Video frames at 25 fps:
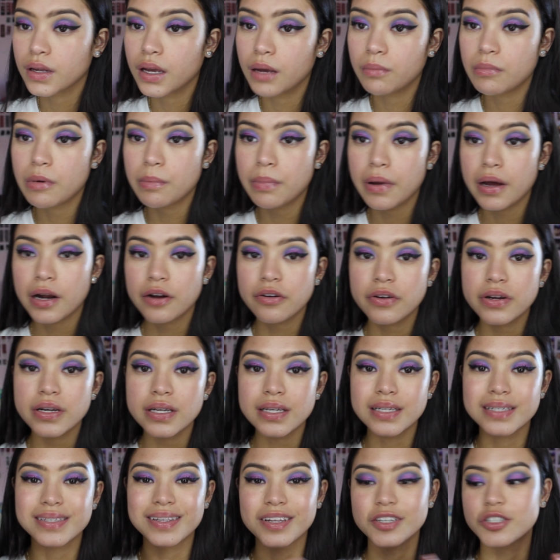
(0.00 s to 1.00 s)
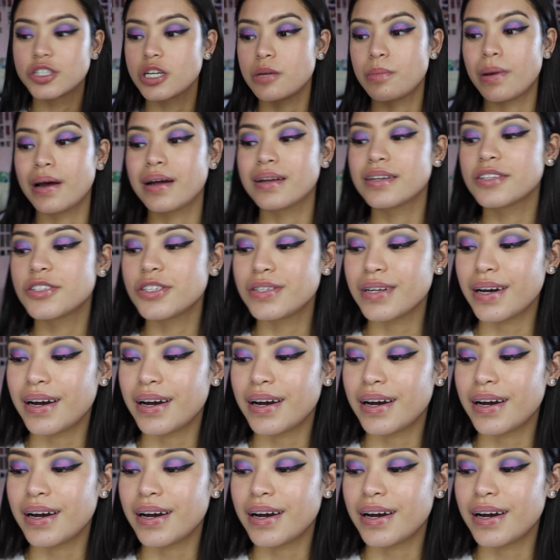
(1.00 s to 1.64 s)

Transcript: And my battery is literally about to